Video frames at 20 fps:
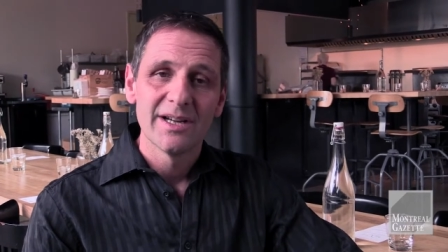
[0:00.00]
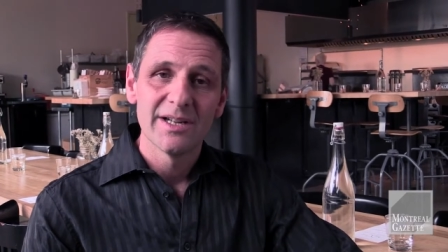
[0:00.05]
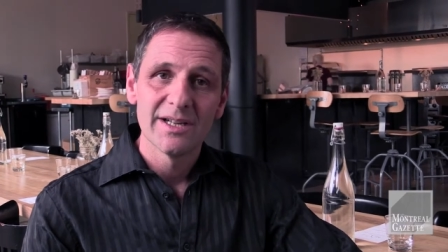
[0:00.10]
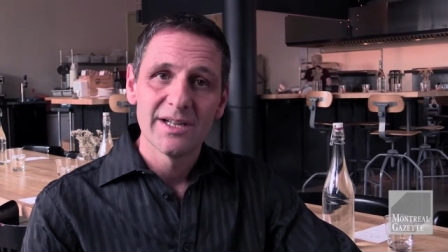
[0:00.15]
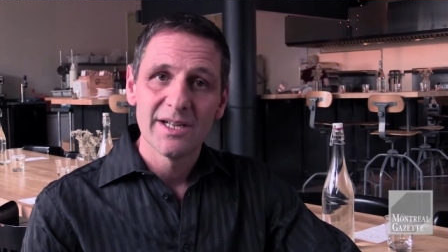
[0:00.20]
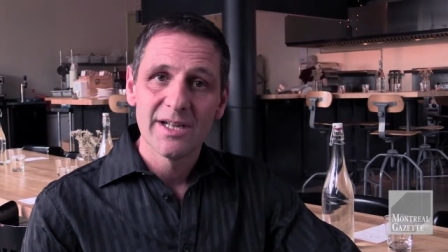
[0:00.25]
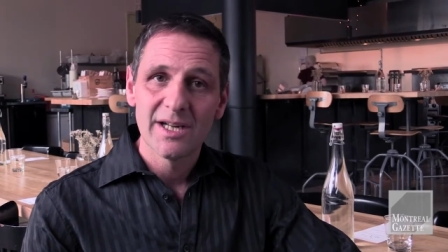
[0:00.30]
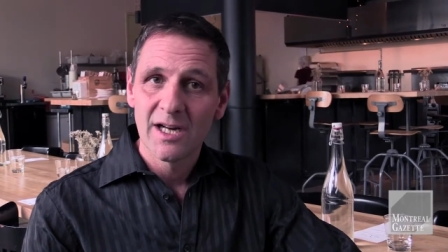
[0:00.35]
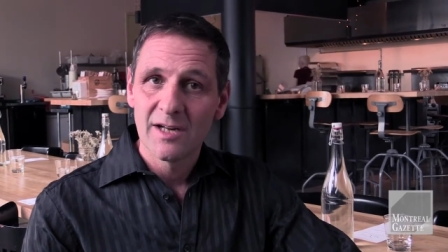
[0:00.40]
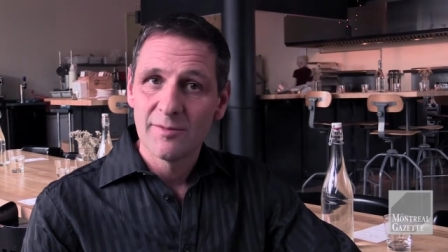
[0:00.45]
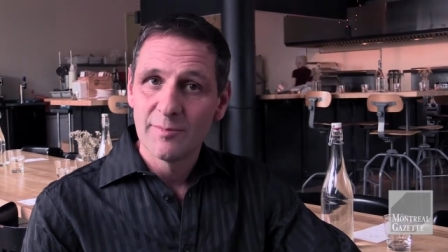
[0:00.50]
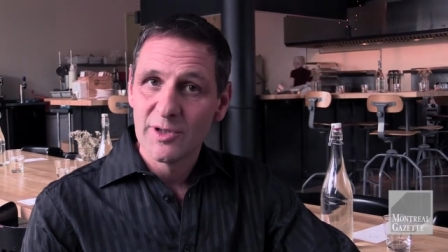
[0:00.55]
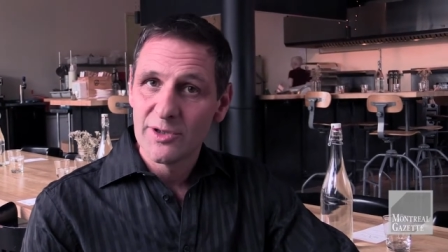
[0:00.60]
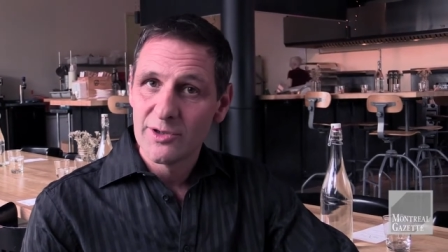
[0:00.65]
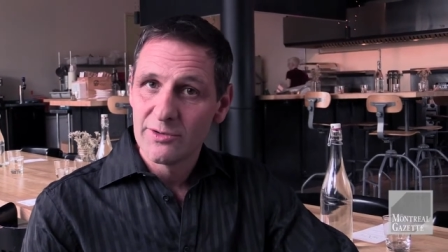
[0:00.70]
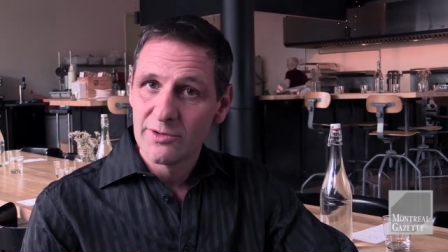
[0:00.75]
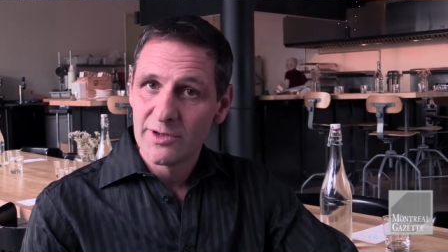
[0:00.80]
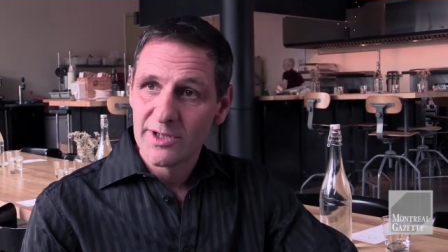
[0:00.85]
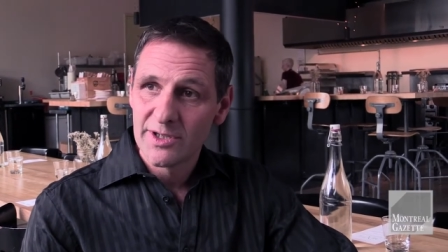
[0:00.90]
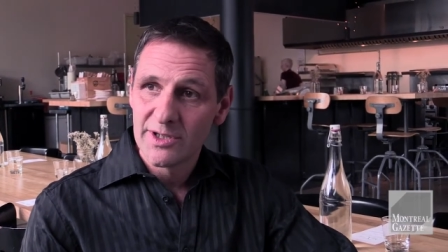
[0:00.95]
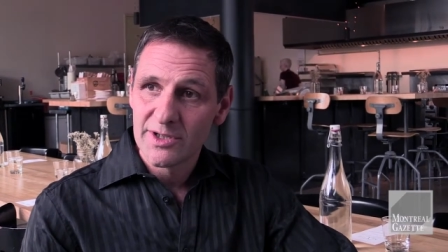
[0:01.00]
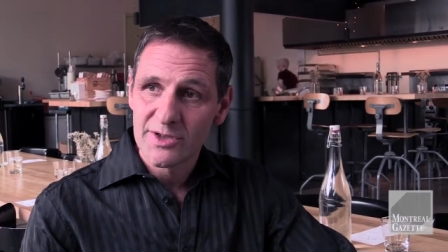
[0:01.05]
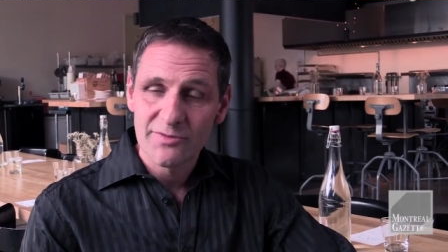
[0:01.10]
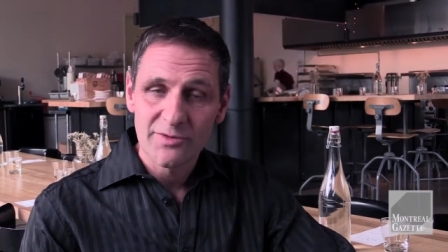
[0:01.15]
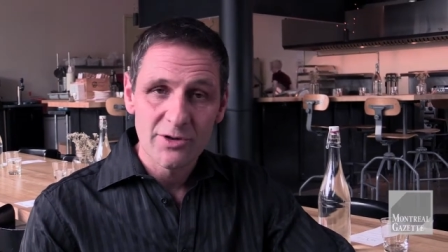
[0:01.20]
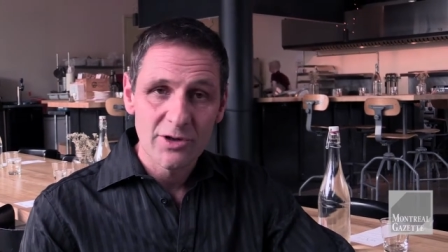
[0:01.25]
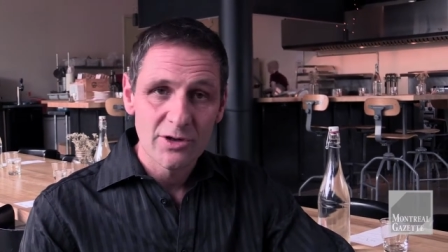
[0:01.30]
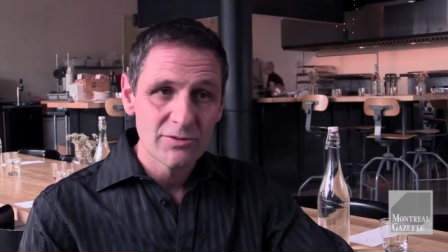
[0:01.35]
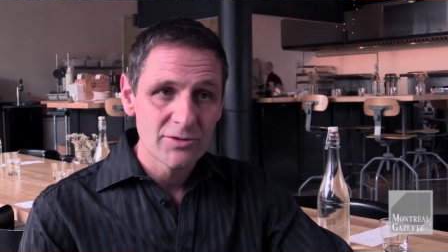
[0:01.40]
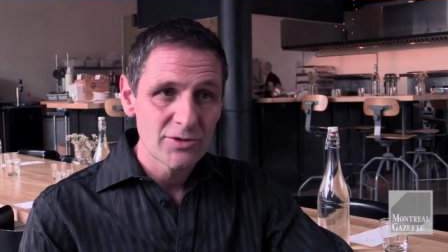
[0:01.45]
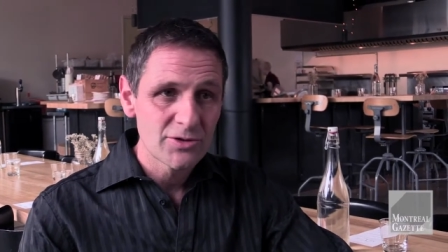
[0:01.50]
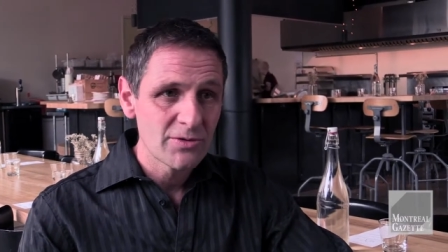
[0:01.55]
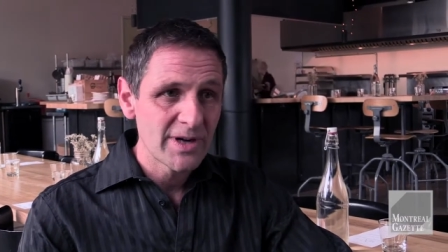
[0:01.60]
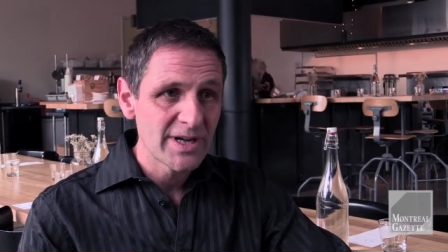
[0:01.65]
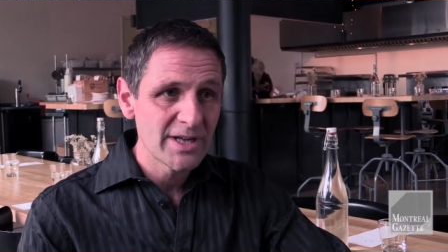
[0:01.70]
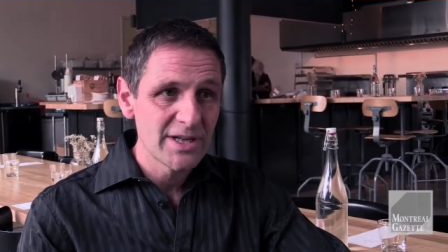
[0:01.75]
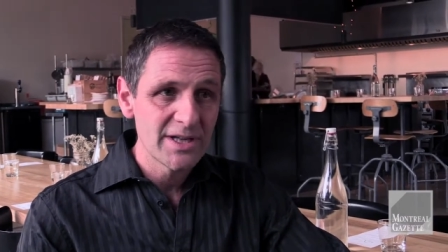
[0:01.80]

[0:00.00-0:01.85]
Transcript: I've been doing this for over 20